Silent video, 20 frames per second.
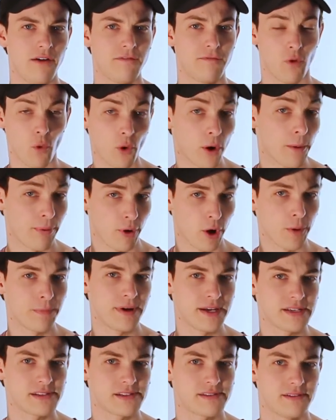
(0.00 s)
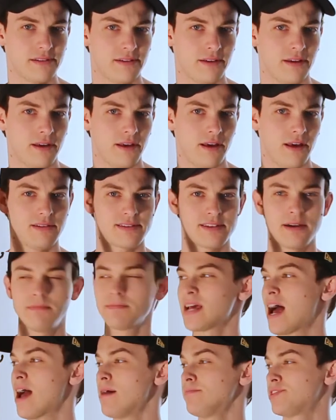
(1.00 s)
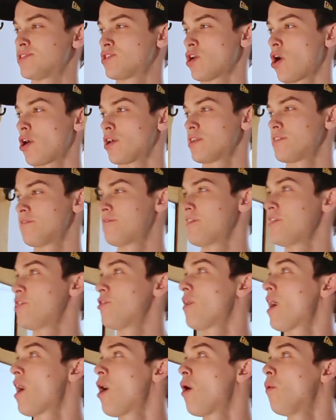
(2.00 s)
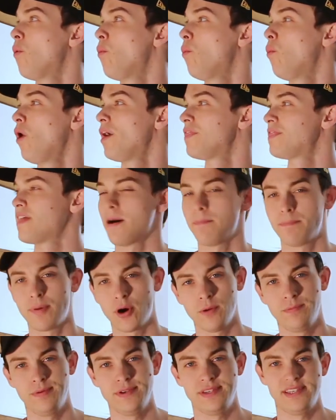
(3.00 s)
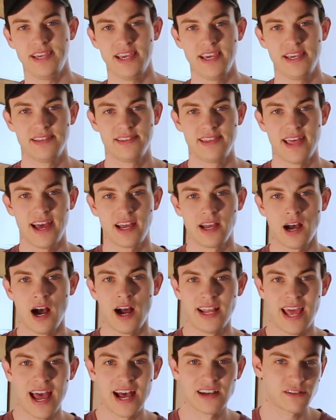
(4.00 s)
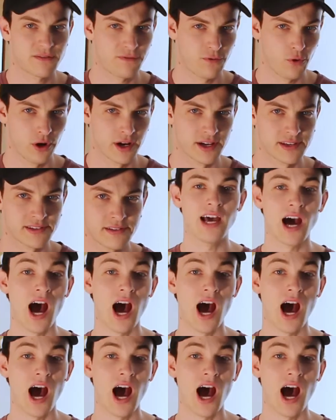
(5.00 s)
for a purpose? Sometimes it's hard to figure out what that purpose is that God has for us.